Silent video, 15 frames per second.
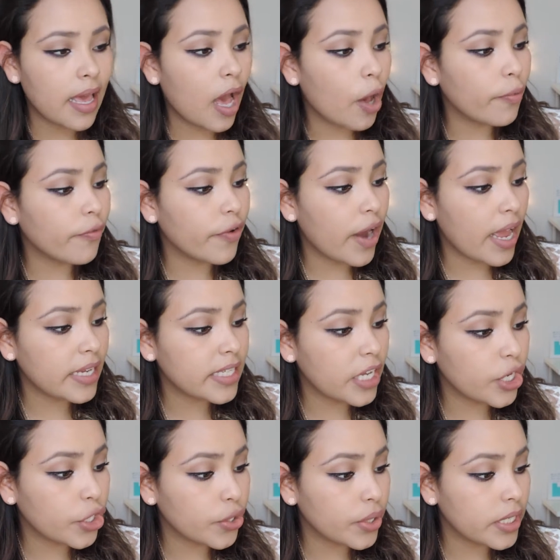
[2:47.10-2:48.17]
It helps for
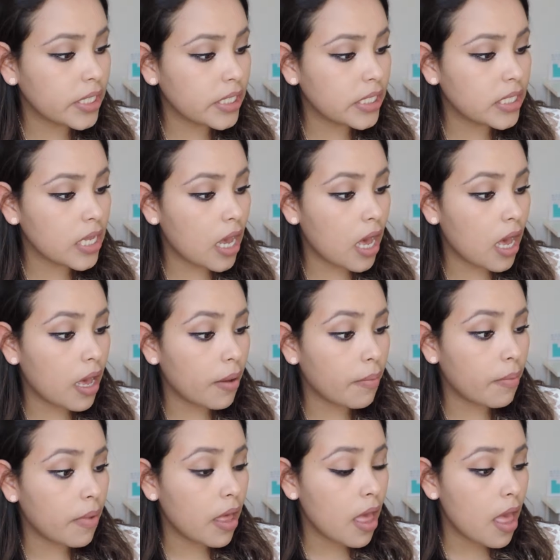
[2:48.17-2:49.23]
anti-crease,
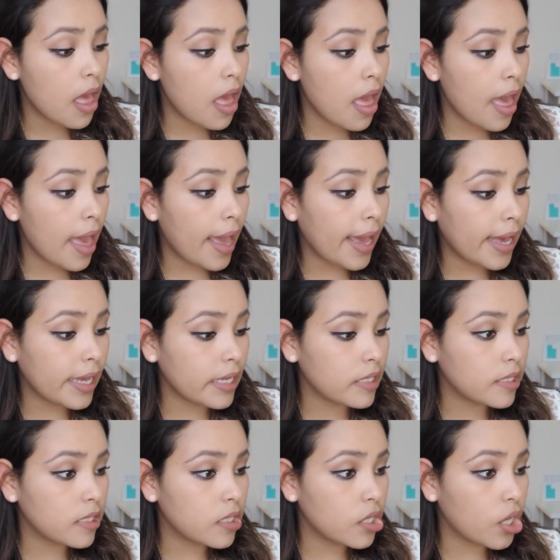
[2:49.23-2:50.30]

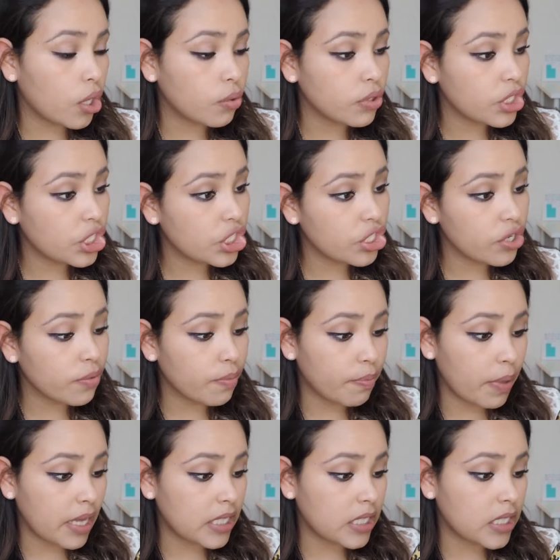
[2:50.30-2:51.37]
and you know, it's just your
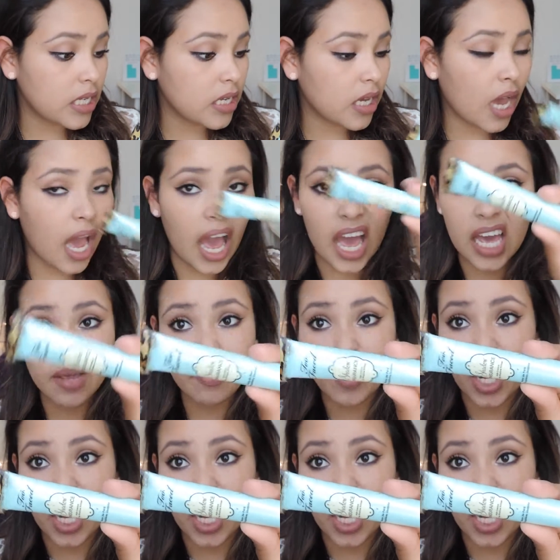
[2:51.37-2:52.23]
basic eye